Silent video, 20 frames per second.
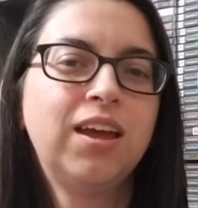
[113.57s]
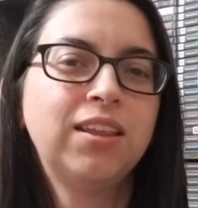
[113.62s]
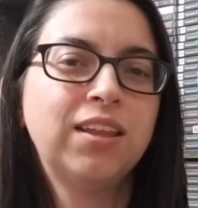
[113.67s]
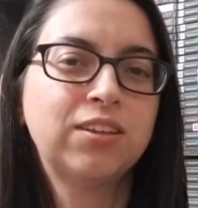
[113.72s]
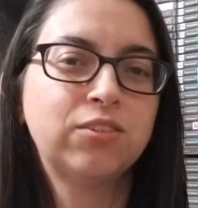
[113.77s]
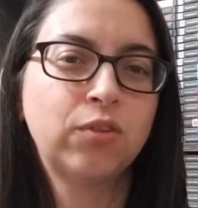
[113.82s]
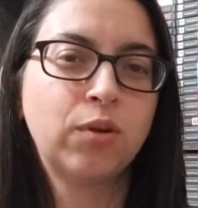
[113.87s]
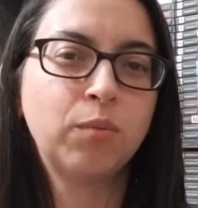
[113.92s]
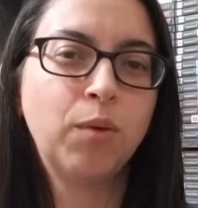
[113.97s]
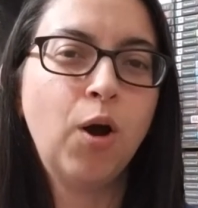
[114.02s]

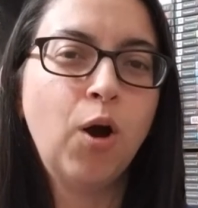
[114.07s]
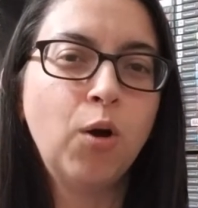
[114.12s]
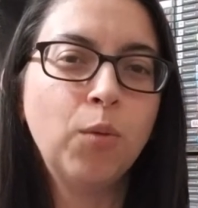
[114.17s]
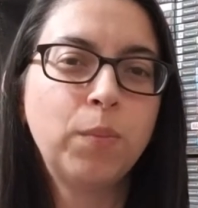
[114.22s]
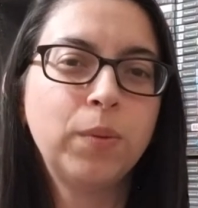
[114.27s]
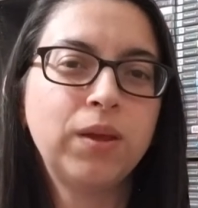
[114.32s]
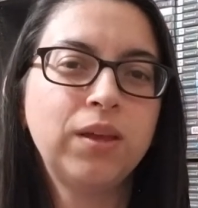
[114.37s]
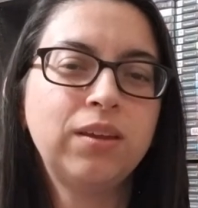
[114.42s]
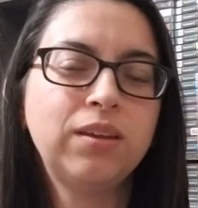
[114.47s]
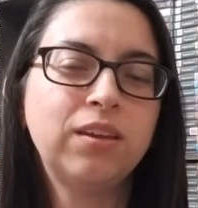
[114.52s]
That's what I'm
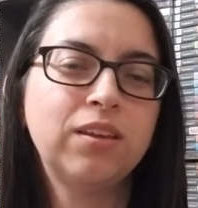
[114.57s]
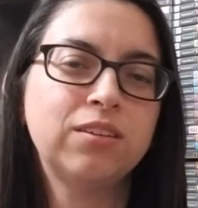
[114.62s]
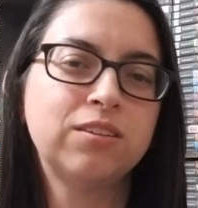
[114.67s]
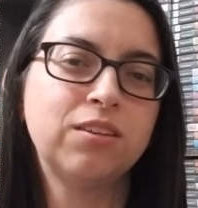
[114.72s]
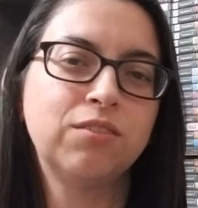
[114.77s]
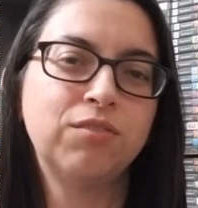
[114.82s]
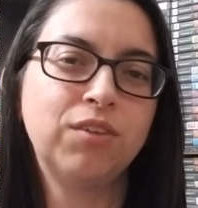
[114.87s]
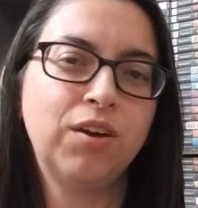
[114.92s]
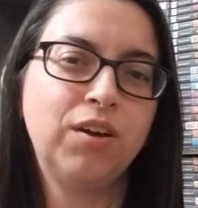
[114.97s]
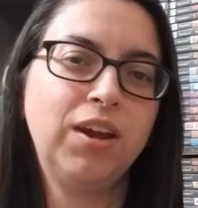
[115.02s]
hoping is
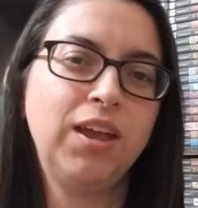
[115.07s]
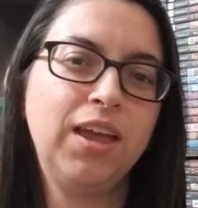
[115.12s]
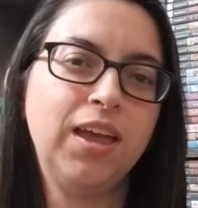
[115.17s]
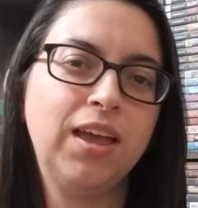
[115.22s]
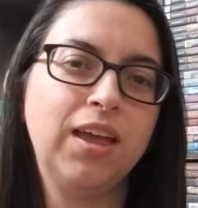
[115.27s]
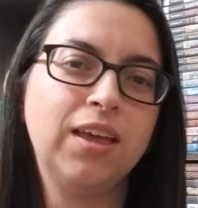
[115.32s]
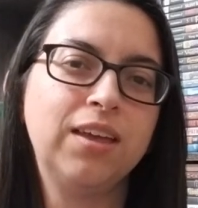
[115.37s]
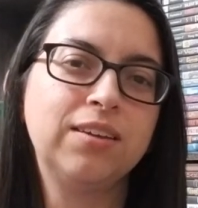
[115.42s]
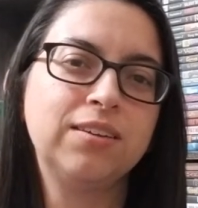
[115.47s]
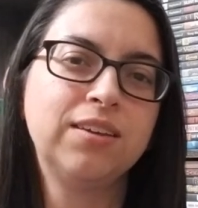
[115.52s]
the very
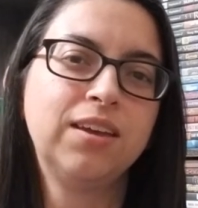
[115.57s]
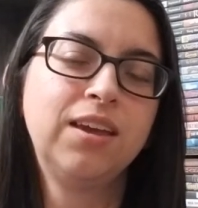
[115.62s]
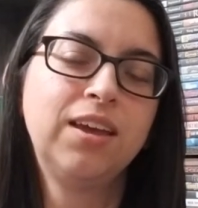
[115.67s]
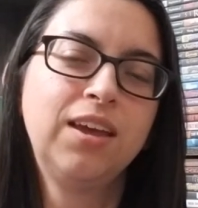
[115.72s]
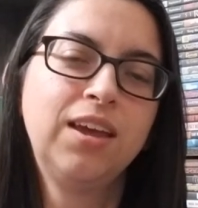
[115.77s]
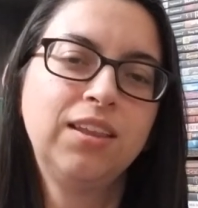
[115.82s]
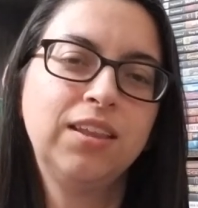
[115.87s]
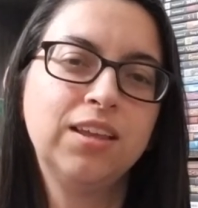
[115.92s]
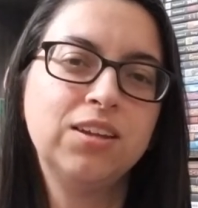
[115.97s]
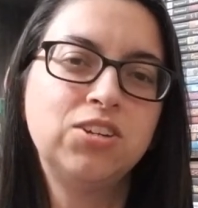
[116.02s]
end,
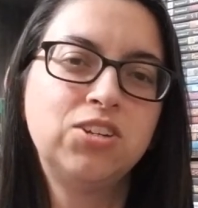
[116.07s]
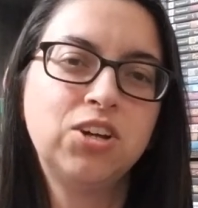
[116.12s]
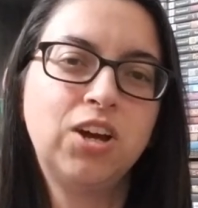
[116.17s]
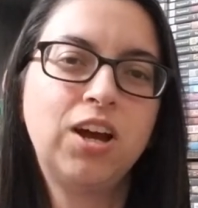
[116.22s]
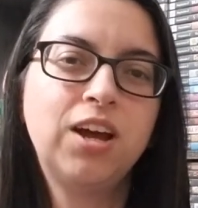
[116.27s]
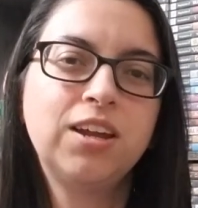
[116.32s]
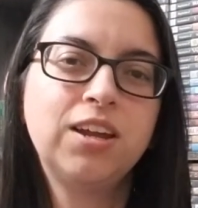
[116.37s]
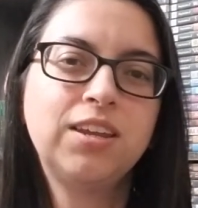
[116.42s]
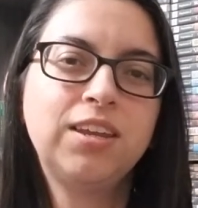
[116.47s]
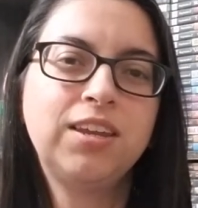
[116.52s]
that
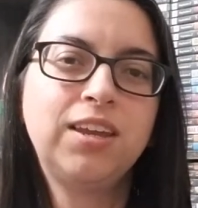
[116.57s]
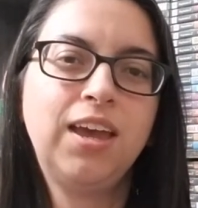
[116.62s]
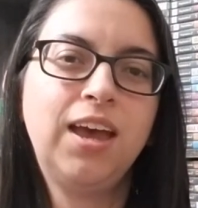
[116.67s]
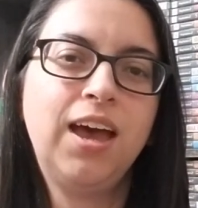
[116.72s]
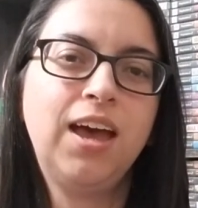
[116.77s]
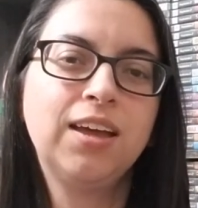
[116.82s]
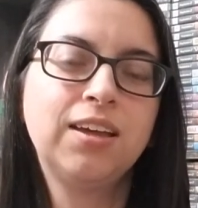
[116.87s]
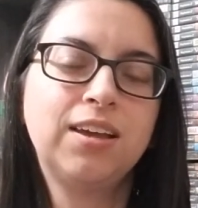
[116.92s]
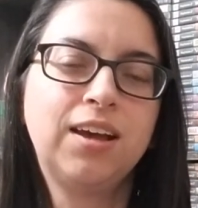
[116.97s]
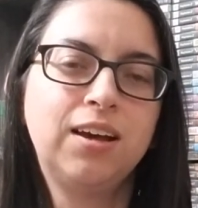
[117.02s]
Johnny
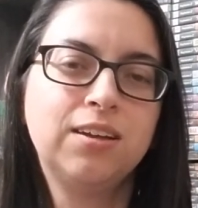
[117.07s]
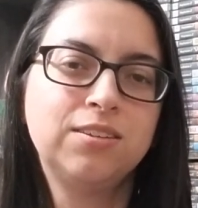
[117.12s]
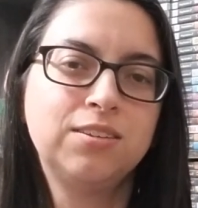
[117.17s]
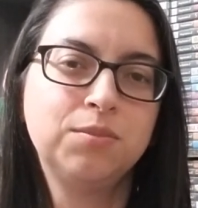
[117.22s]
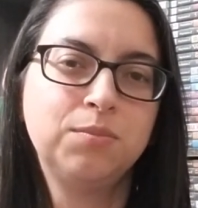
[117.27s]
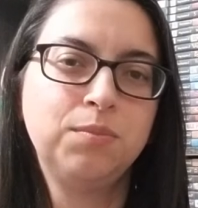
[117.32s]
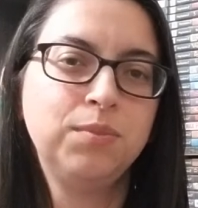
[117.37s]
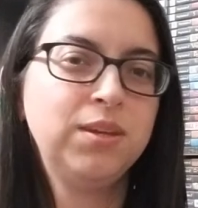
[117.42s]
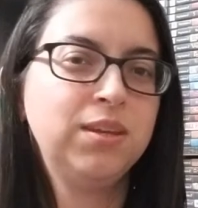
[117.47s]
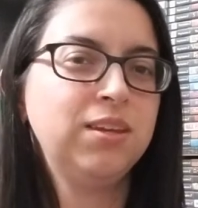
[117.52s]
Gat got to
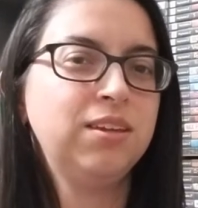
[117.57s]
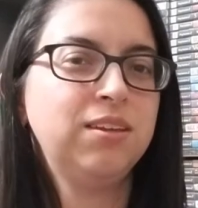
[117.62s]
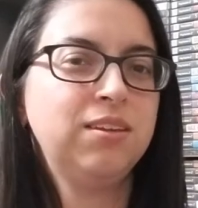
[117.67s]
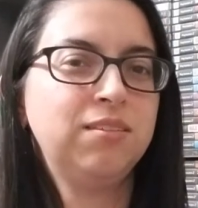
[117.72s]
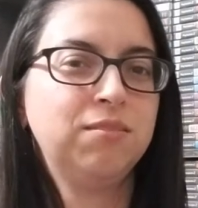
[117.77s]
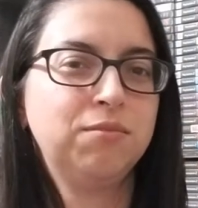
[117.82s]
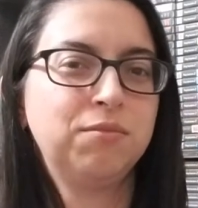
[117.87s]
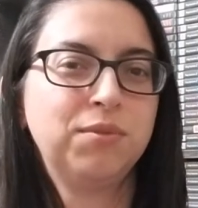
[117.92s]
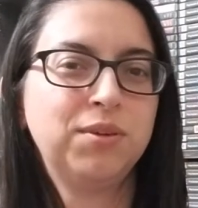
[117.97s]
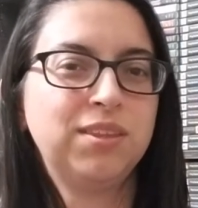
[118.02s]
be
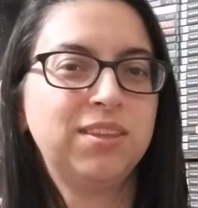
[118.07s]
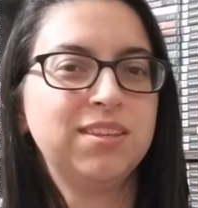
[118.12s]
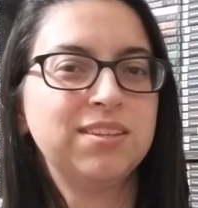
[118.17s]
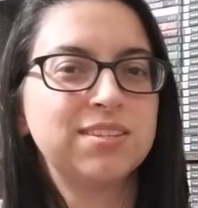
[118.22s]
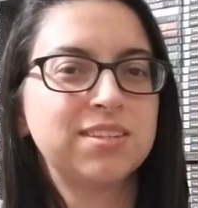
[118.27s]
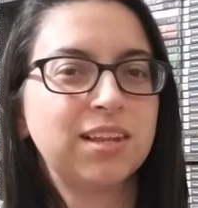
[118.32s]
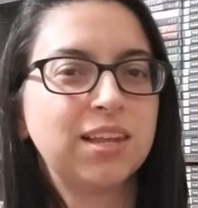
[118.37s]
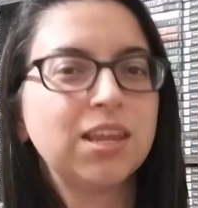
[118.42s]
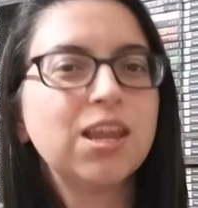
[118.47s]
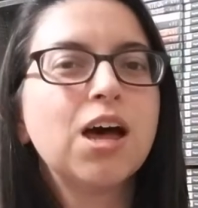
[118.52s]
with
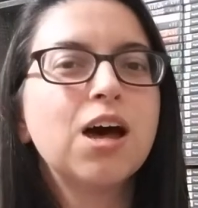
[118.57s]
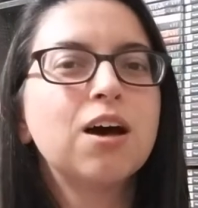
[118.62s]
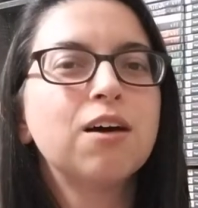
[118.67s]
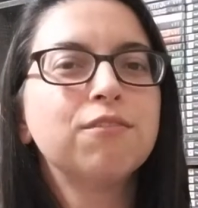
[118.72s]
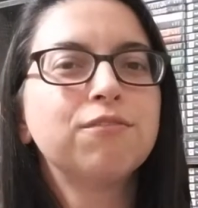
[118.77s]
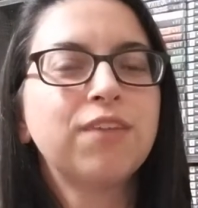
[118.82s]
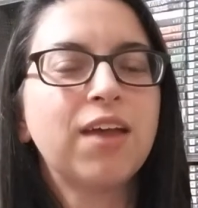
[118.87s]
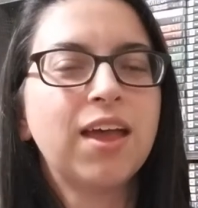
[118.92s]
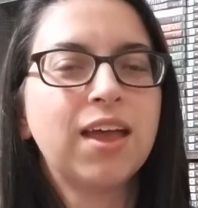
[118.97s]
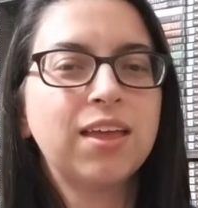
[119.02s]
his
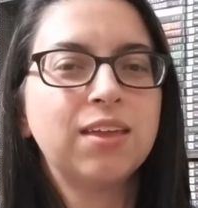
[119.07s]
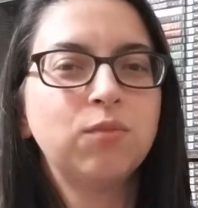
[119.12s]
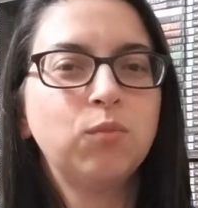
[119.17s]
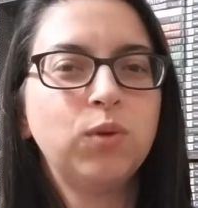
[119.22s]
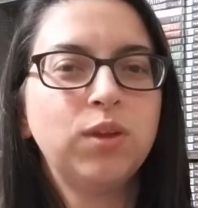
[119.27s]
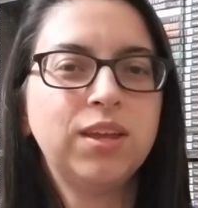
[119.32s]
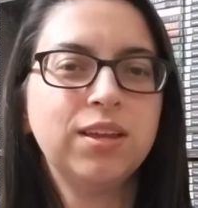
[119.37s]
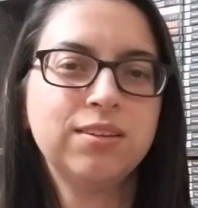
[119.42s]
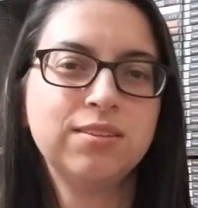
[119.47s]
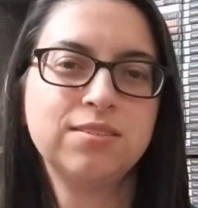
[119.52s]
love, and
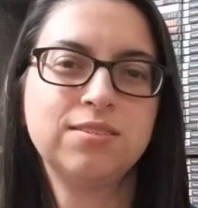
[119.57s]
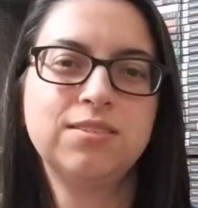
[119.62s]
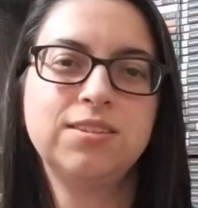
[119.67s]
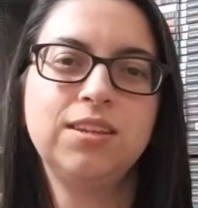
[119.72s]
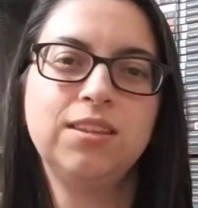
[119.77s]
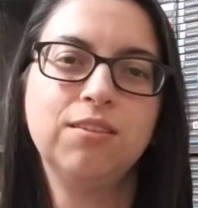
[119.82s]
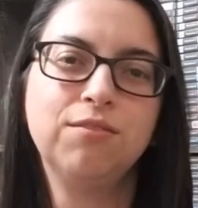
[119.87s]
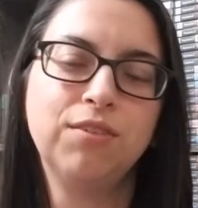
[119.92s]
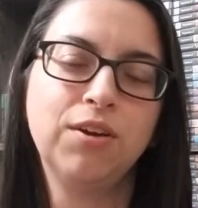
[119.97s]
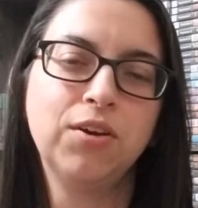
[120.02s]
we get to see
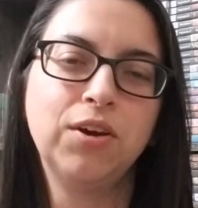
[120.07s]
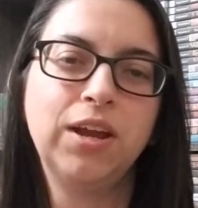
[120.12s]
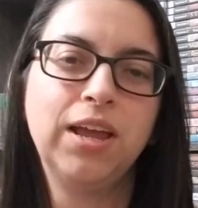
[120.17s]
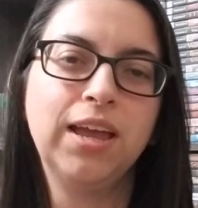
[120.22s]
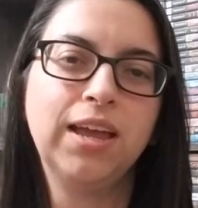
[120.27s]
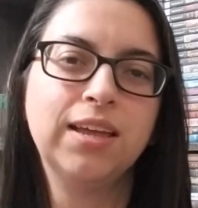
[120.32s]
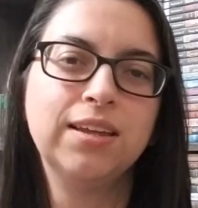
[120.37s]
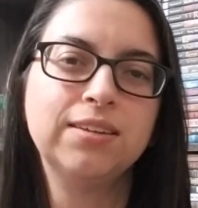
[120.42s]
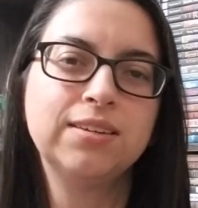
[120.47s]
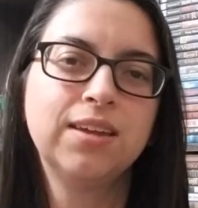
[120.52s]
the very
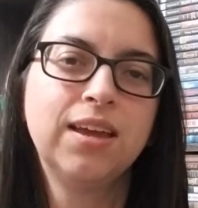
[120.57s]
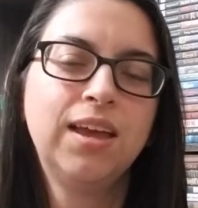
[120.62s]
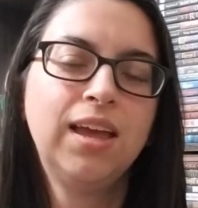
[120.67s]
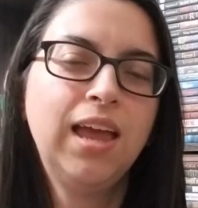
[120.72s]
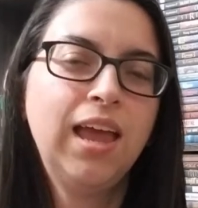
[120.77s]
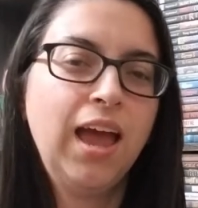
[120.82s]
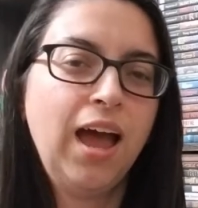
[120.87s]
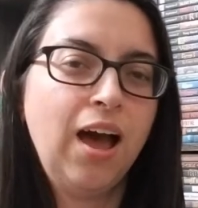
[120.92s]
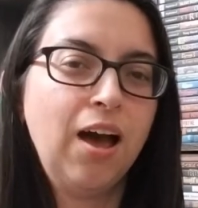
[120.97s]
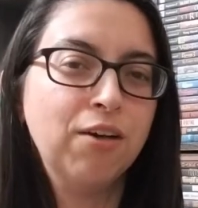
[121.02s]
end
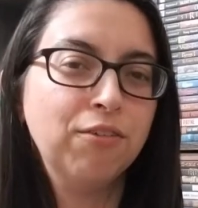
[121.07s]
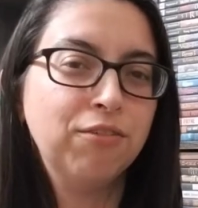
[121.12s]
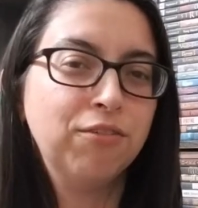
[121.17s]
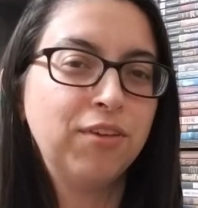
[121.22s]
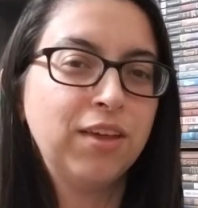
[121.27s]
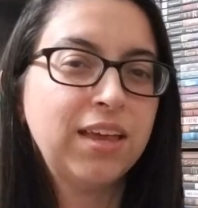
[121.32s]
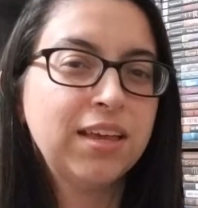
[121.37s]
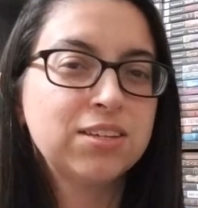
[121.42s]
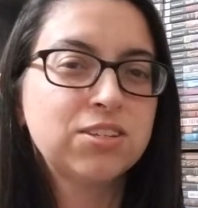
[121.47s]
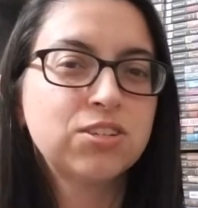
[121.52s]
of
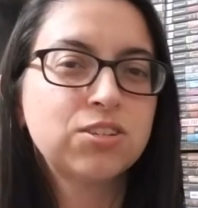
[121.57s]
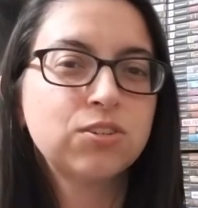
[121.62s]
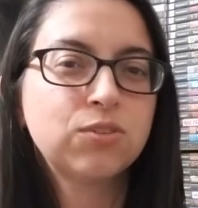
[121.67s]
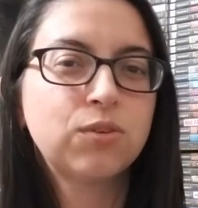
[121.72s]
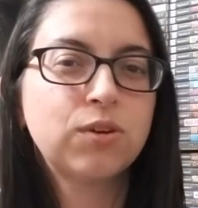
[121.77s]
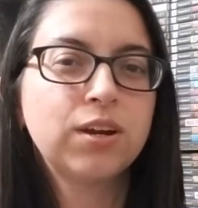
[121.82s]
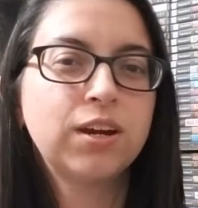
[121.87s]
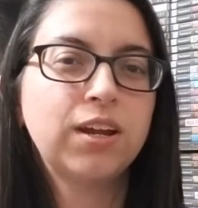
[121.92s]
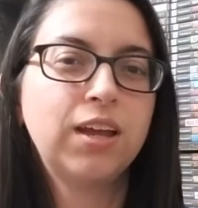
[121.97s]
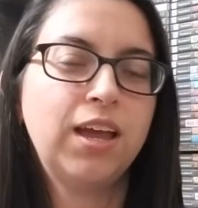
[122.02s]
his
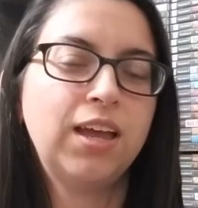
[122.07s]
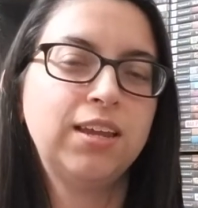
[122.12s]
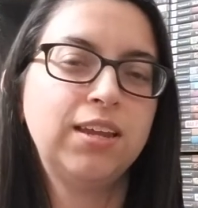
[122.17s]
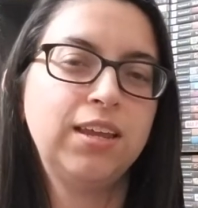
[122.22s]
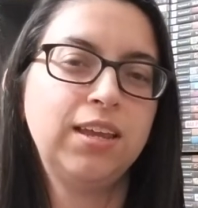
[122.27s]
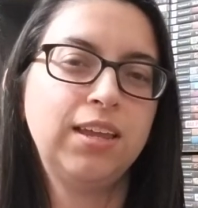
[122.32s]
story, and